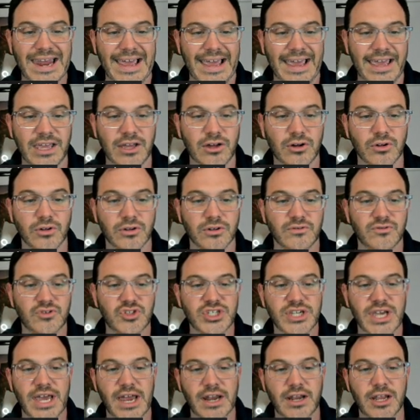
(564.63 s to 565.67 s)
angle of
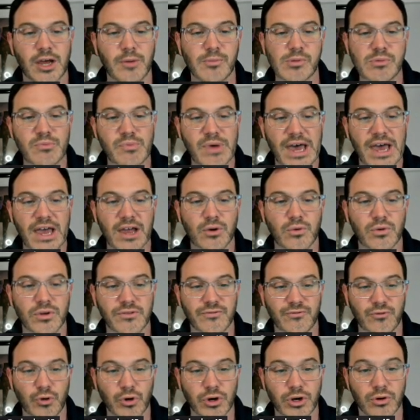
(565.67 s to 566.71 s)
Chad coming back
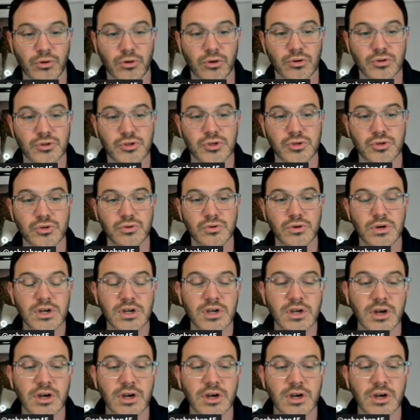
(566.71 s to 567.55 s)
with 4-year-olds who